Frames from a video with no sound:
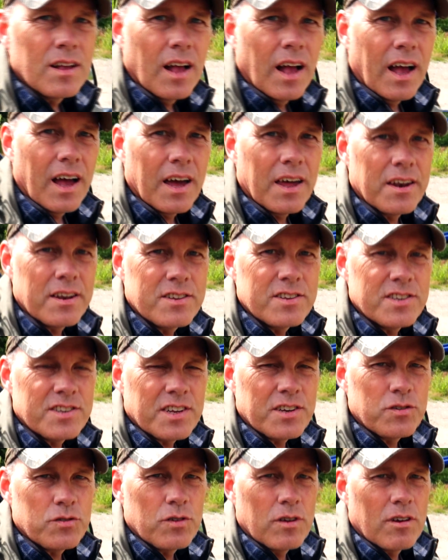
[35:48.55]
And since
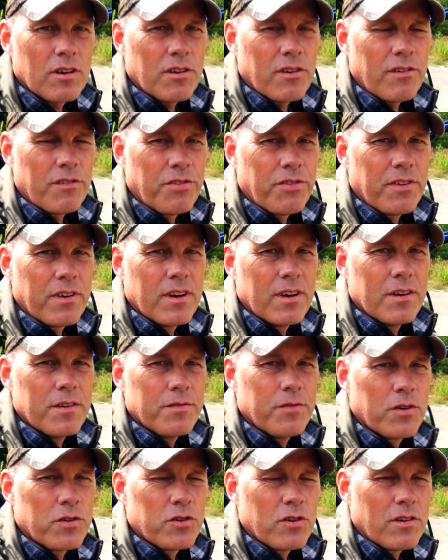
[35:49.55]
I do a lot
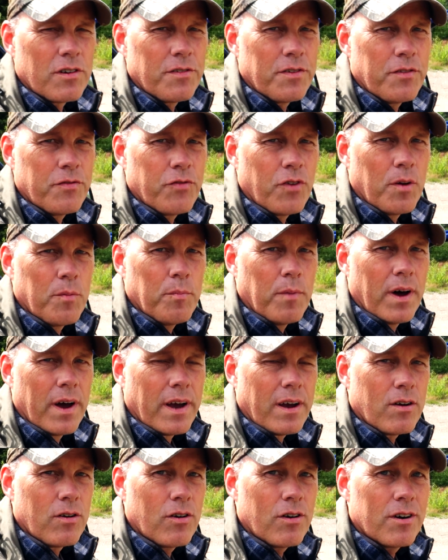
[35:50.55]
of photography from
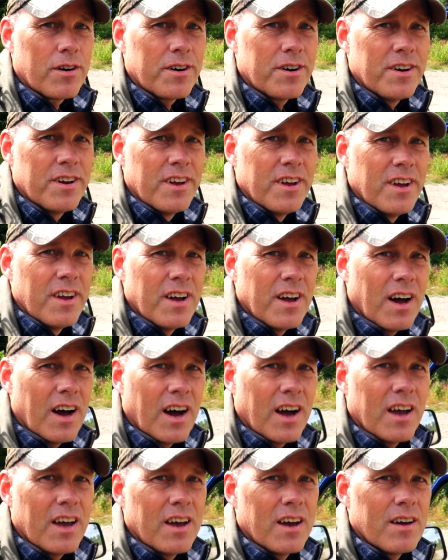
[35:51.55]
my car,
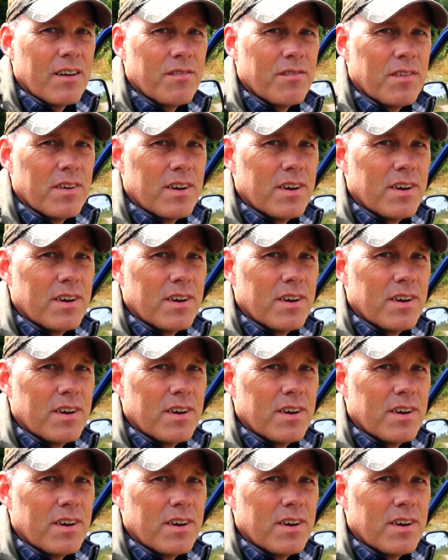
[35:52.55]
I